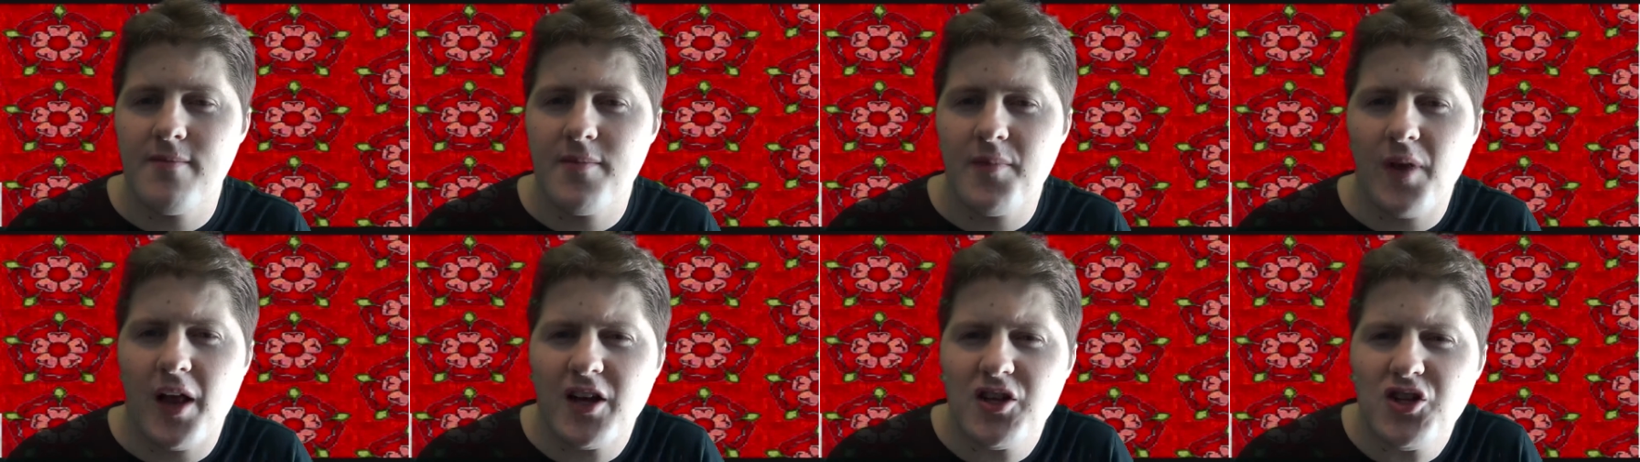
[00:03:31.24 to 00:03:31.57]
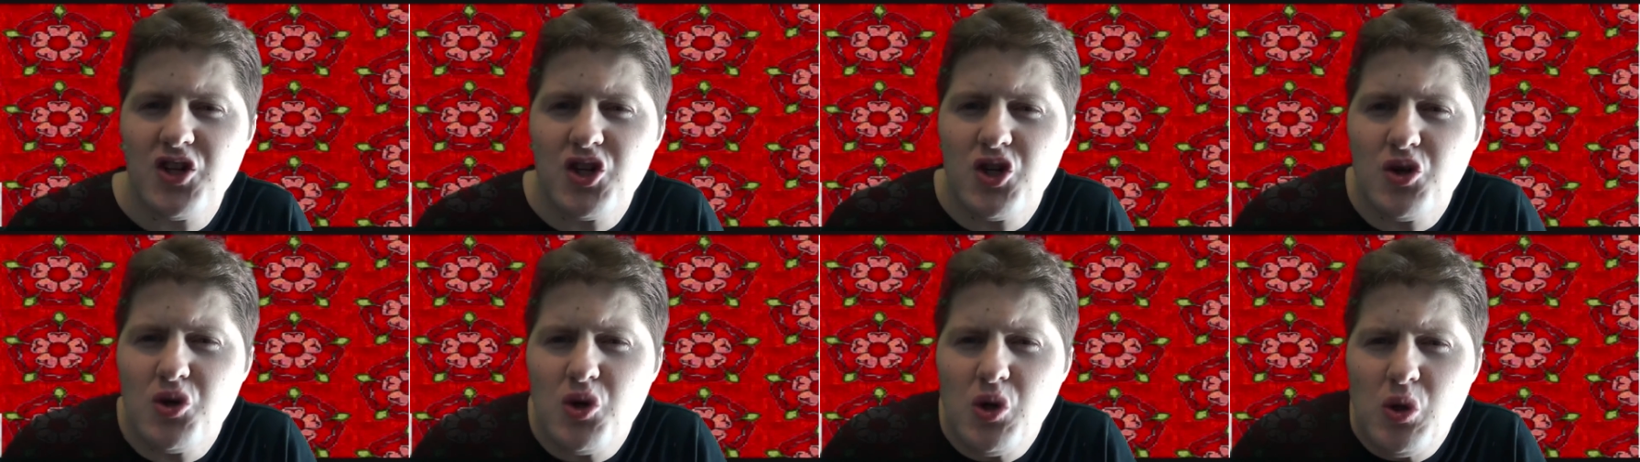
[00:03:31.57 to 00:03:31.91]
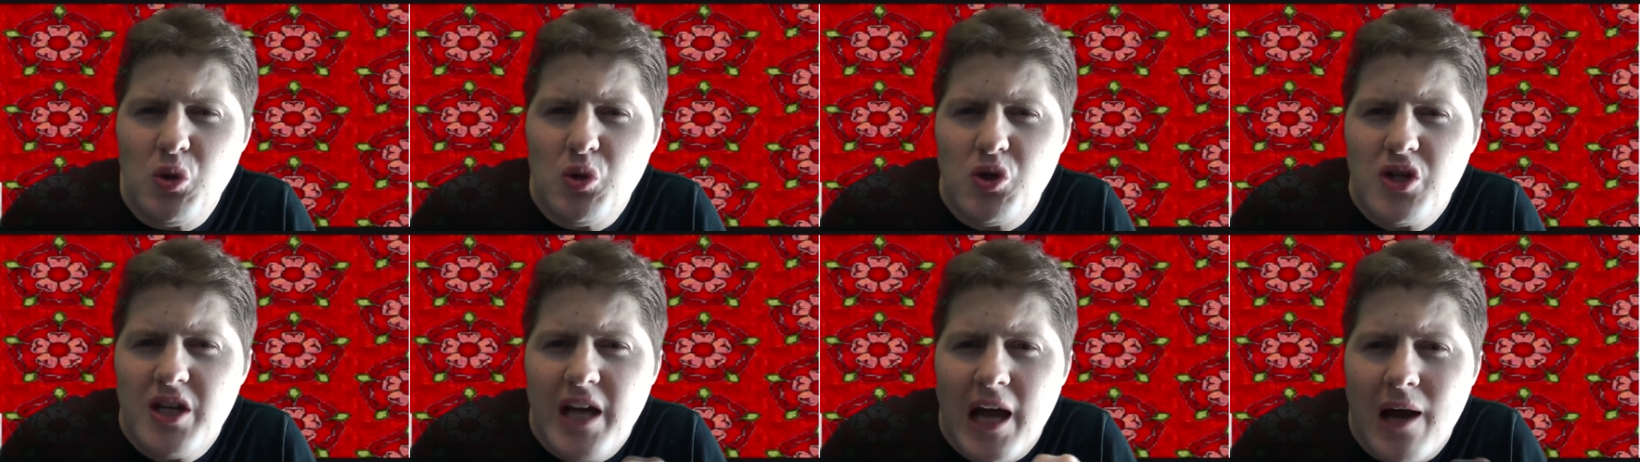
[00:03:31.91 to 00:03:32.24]
like a
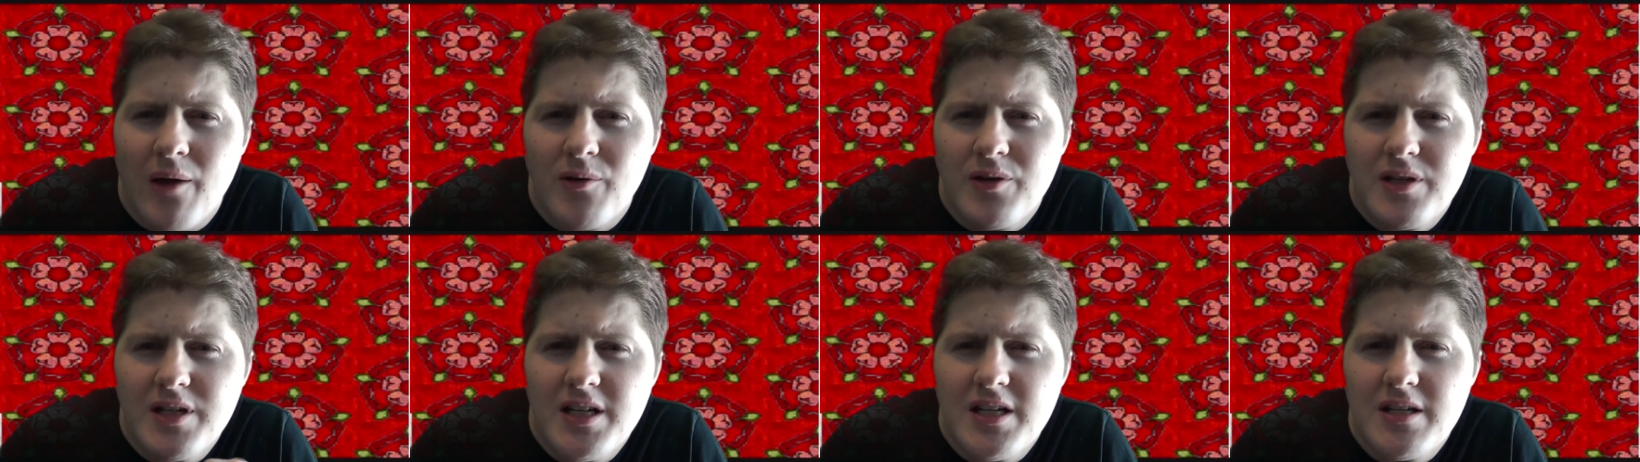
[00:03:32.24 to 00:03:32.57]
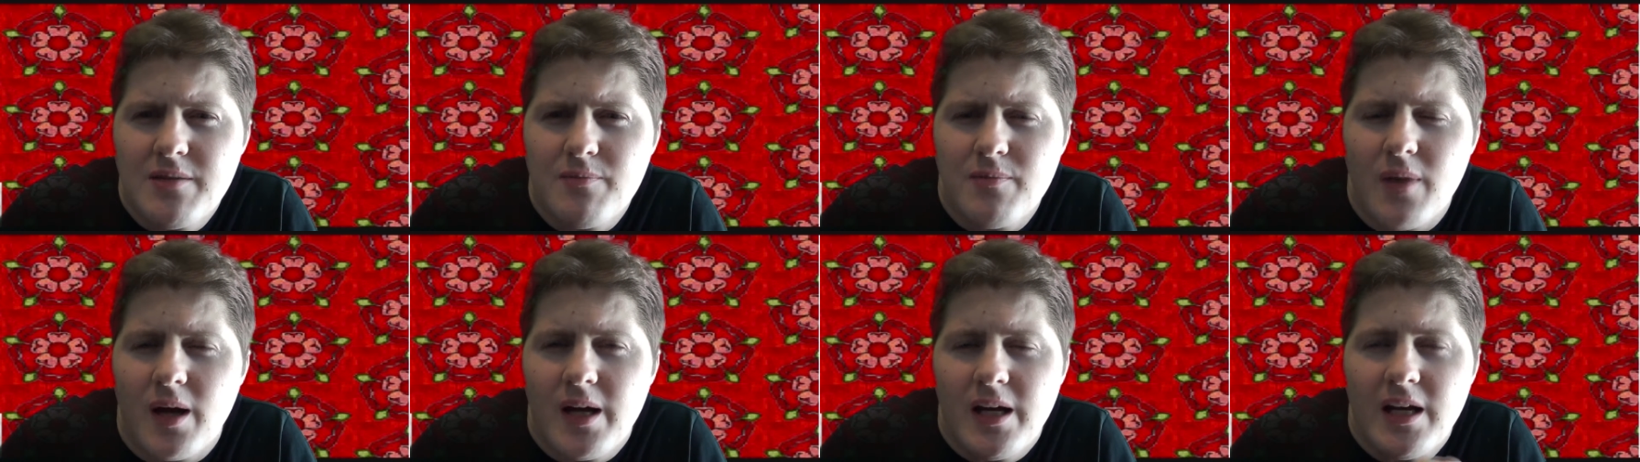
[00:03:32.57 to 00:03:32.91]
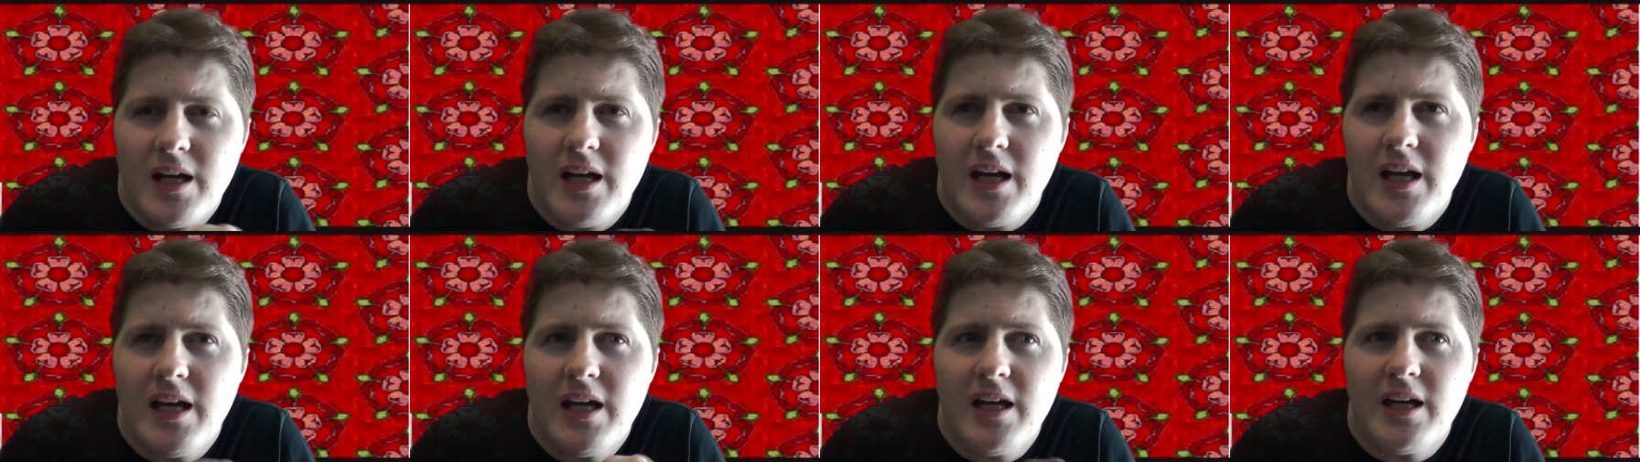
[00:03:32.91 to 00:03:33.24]
Scrooge, counting his
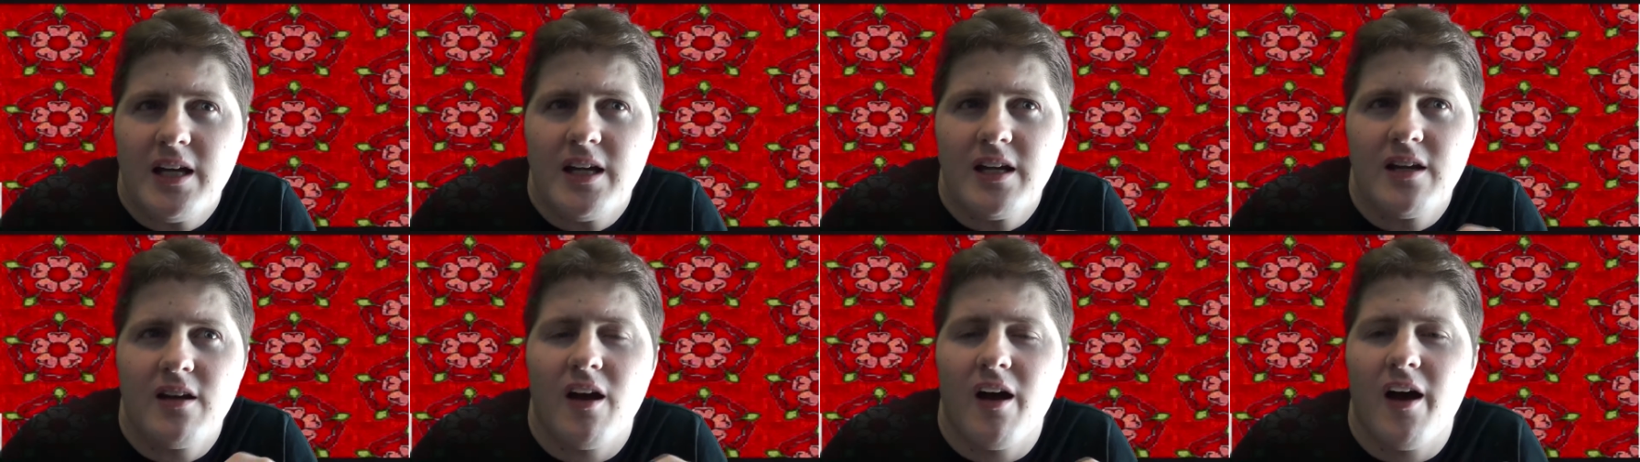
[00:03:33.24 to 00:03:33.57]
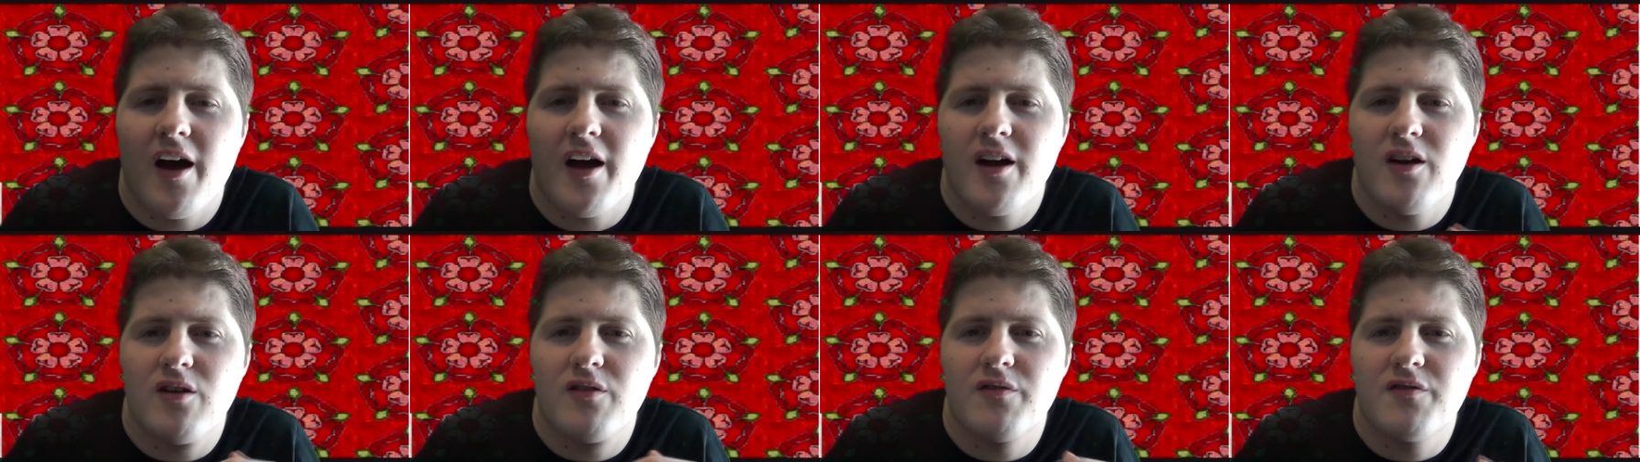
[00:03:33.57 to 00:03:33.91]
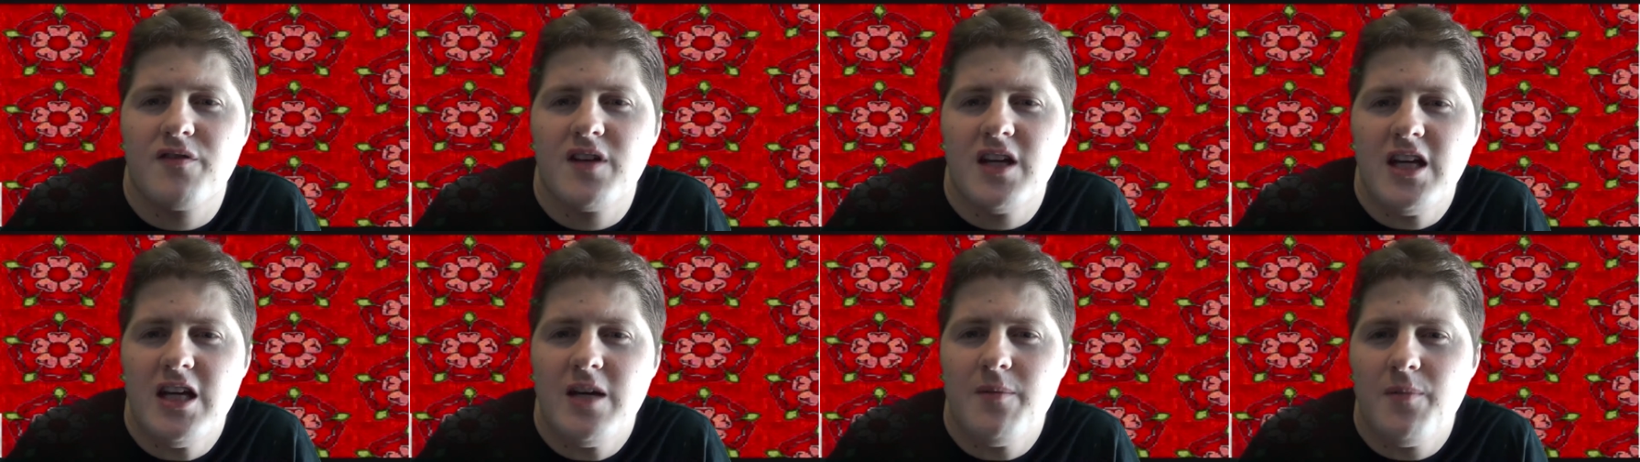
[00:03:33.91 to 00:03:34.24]
money and kind
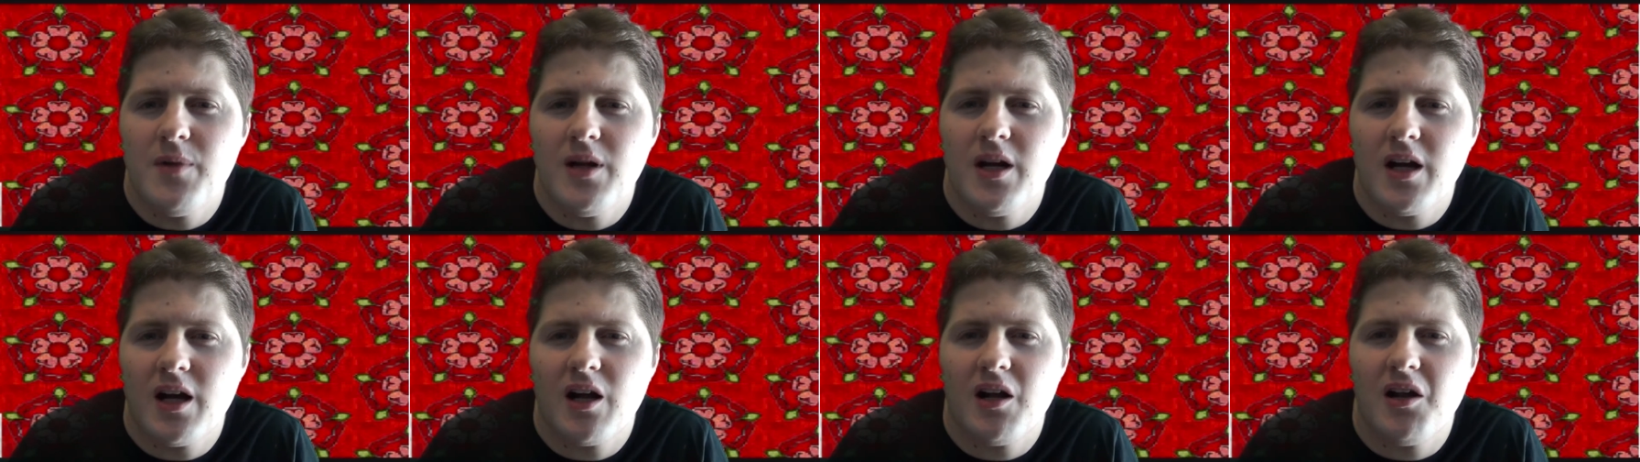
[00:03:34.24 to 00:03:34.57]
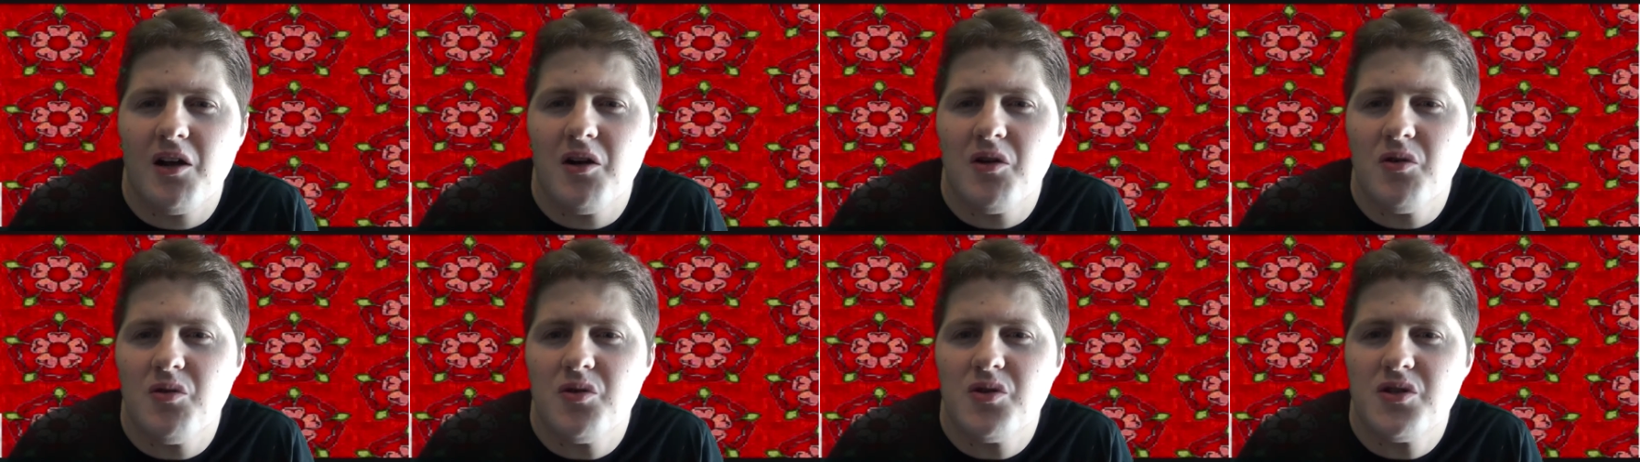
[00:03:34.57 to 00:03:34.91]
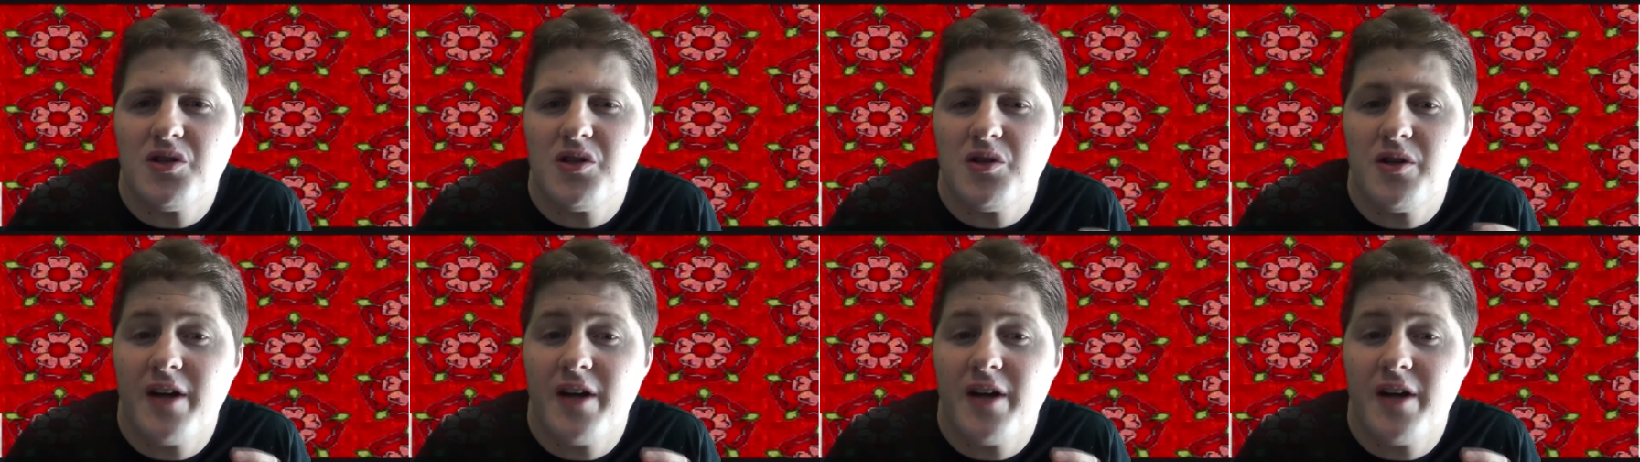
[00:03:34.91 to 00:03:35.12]
of keeping it close.